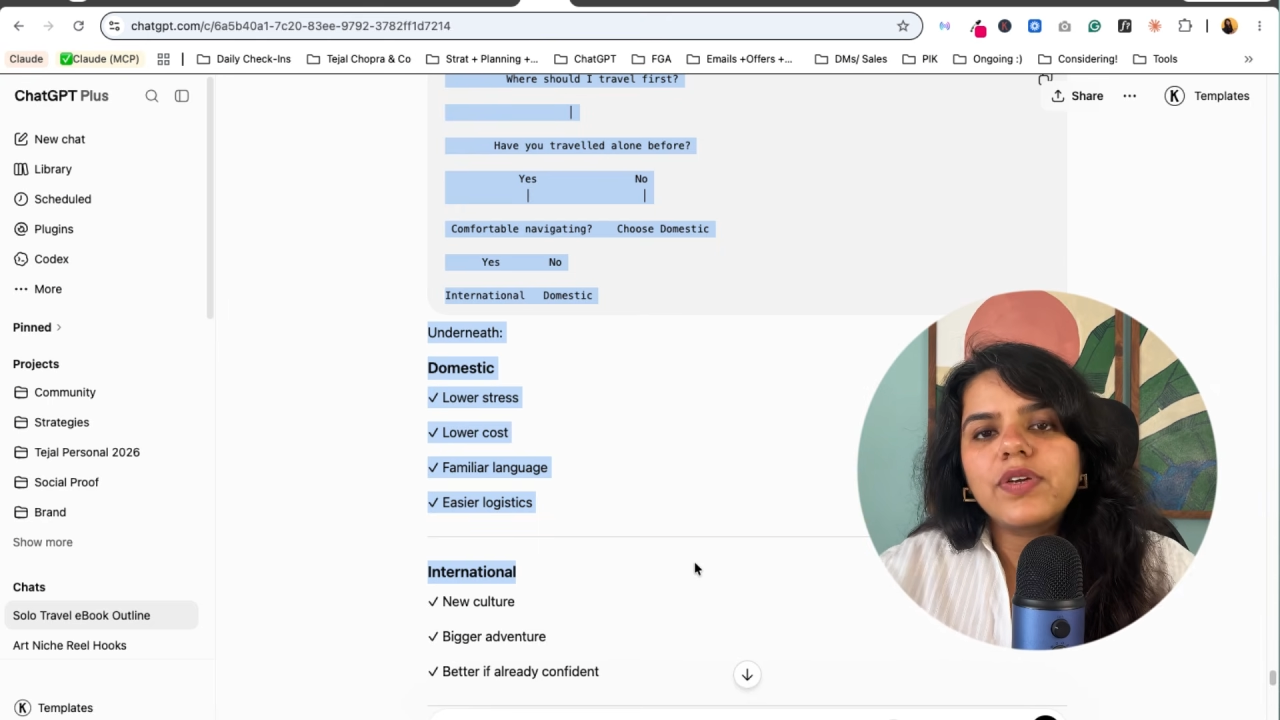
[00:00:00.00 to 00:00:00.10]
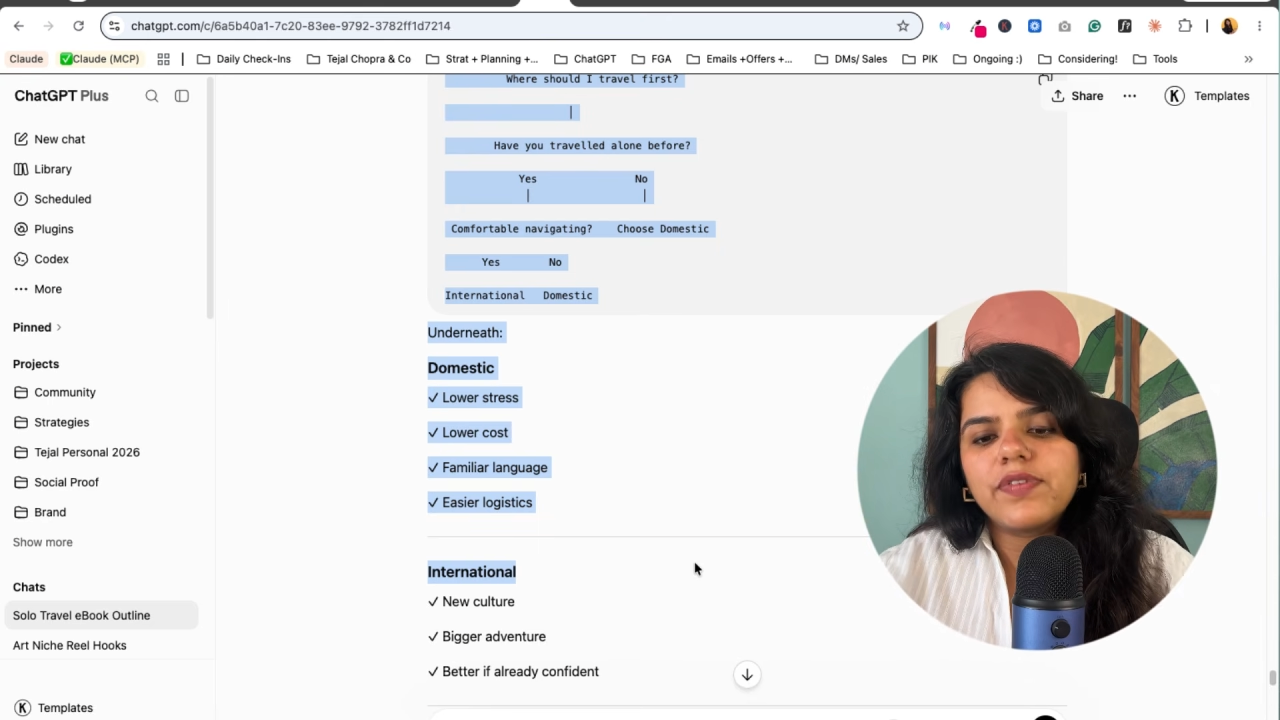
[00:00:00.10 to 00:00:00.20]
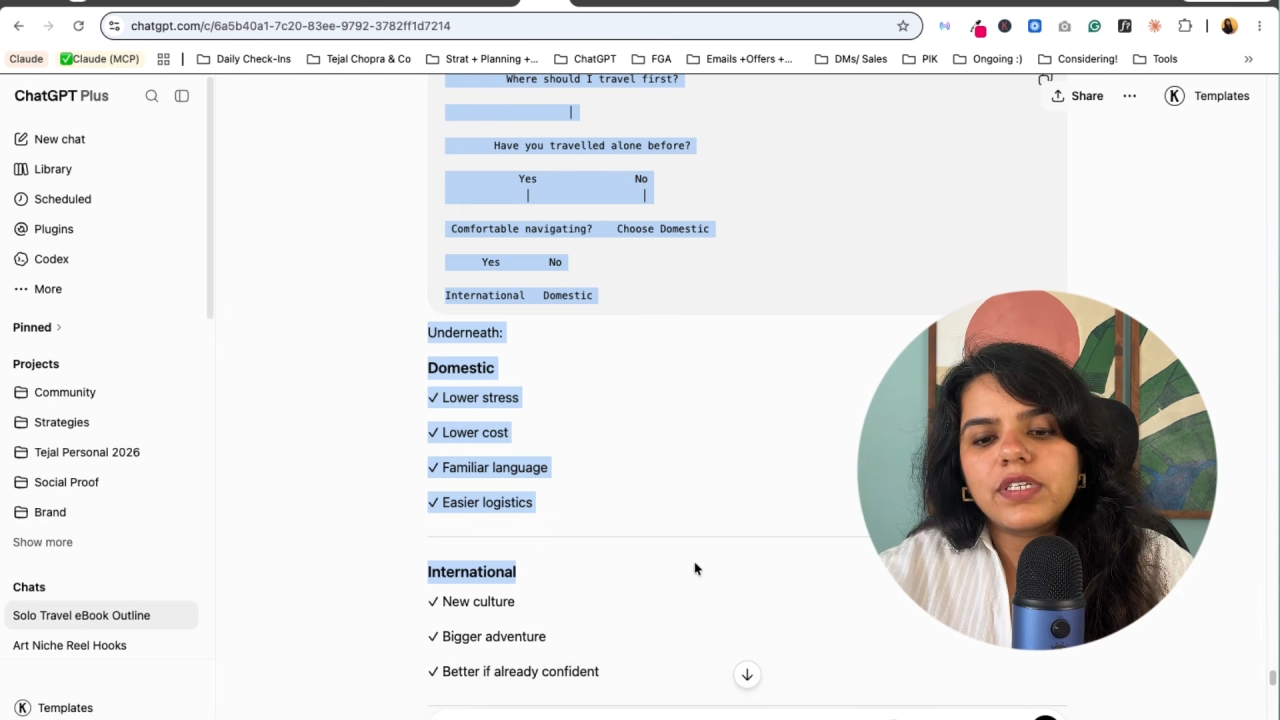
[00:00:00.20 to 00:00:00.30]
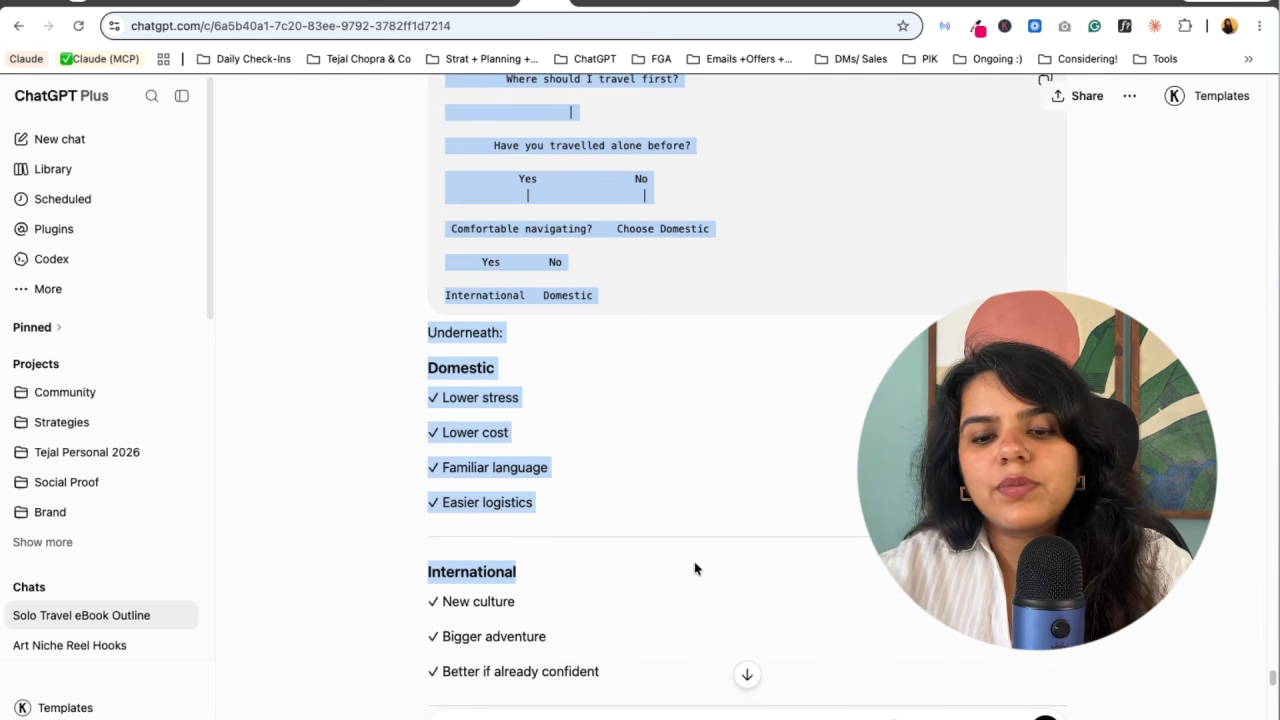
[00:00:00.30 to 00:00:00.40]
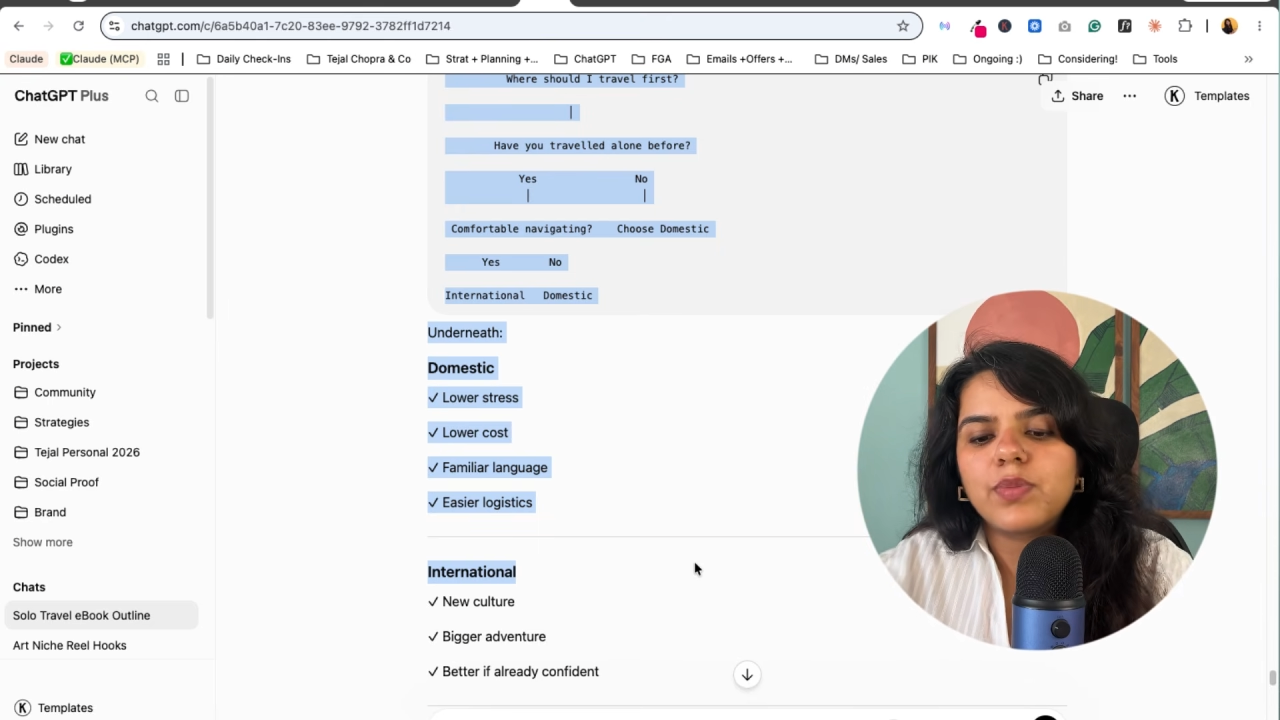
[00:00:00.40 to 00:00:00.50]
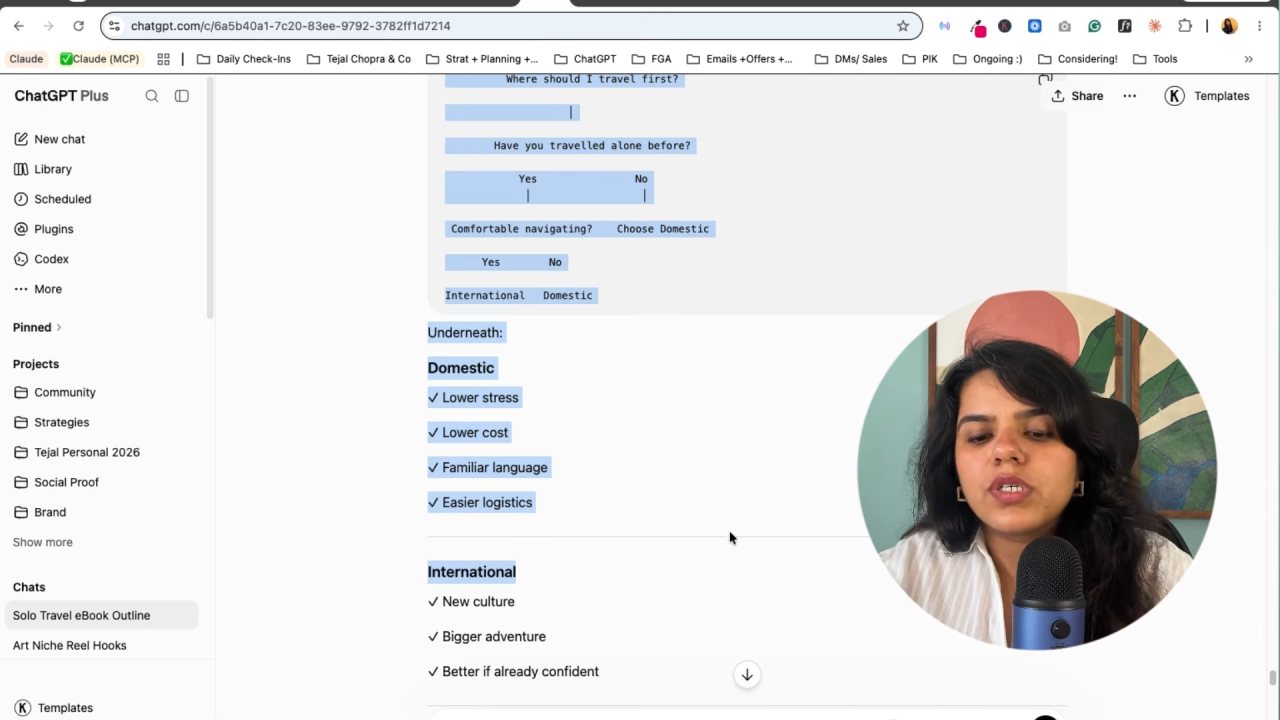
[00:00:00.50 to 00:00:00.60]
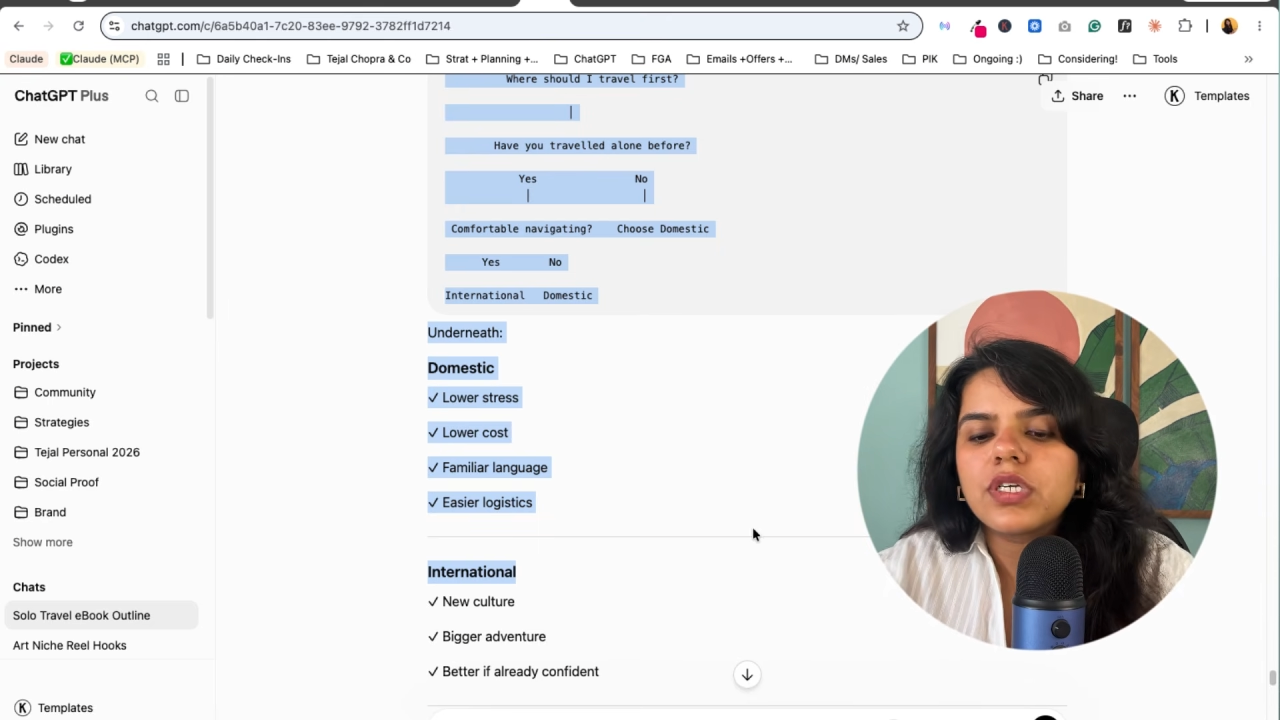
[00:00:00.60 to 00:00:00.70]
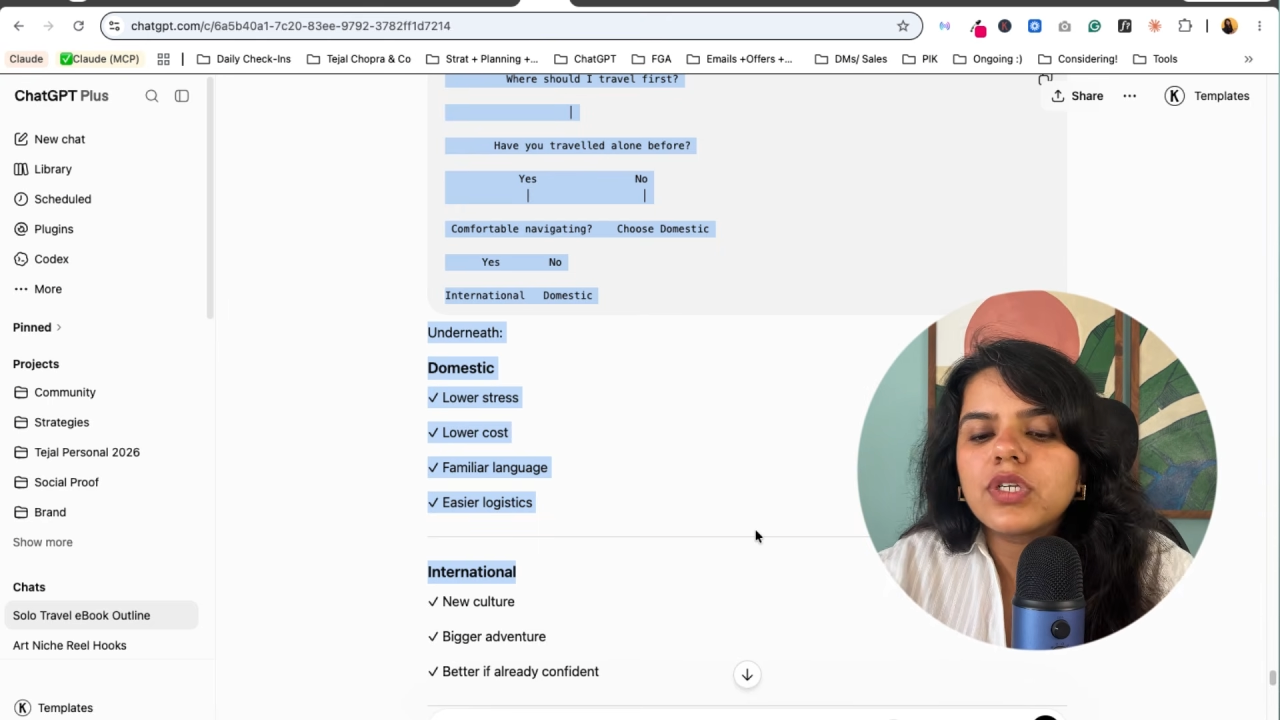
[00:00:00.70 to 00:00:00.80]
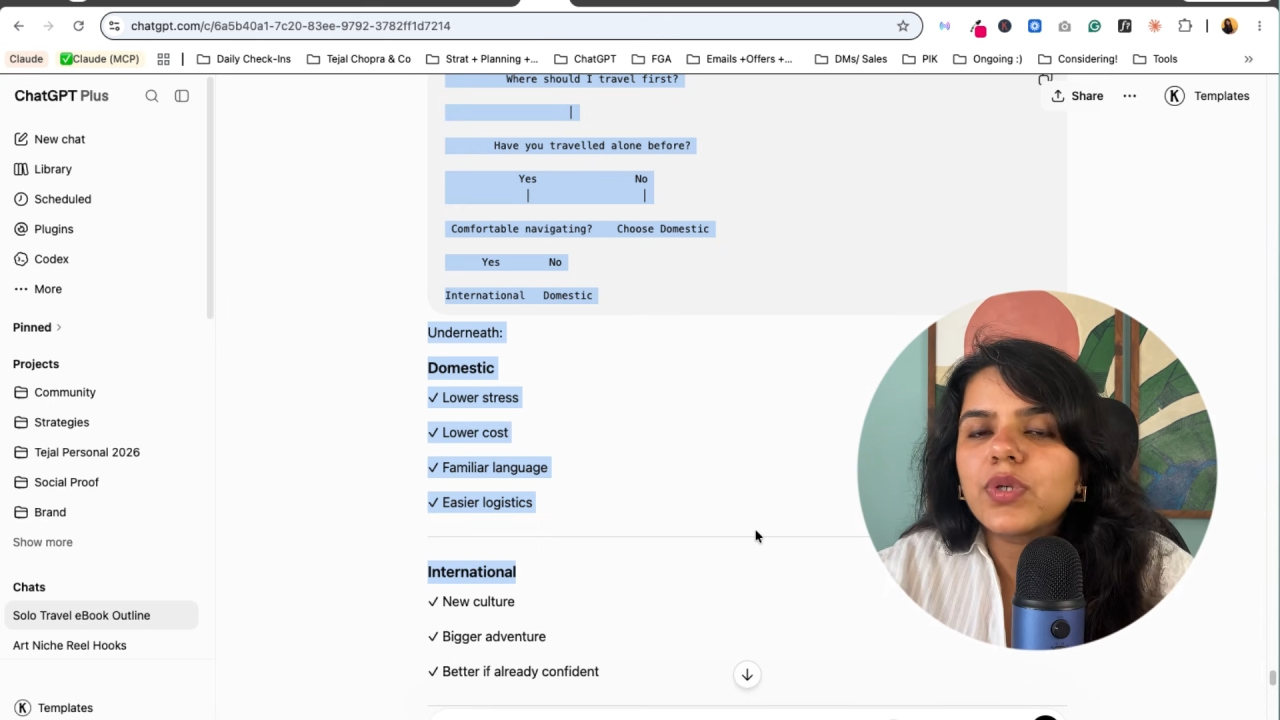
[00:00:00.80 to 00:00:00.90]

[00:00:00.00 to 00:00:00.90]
give it input